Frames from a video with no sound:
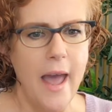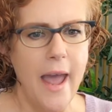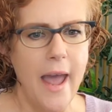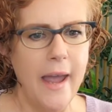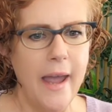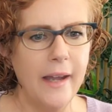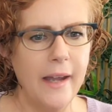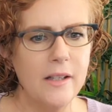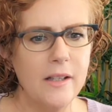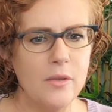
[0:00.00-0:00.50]

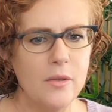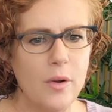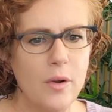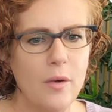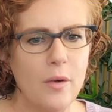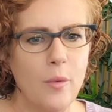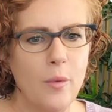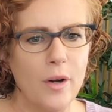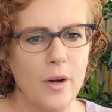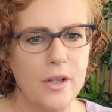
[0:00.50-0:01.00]
And
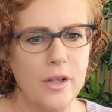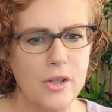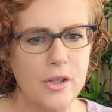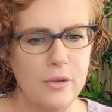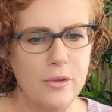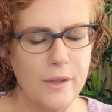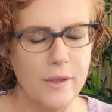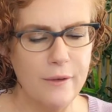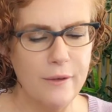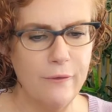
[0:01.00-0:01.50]
we're going to
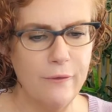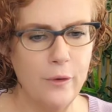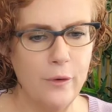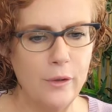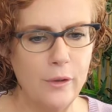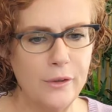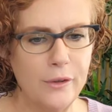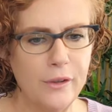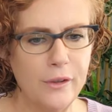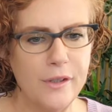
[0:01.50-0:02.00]
choose the
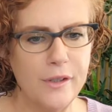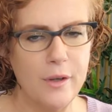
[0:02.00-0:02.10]
folder.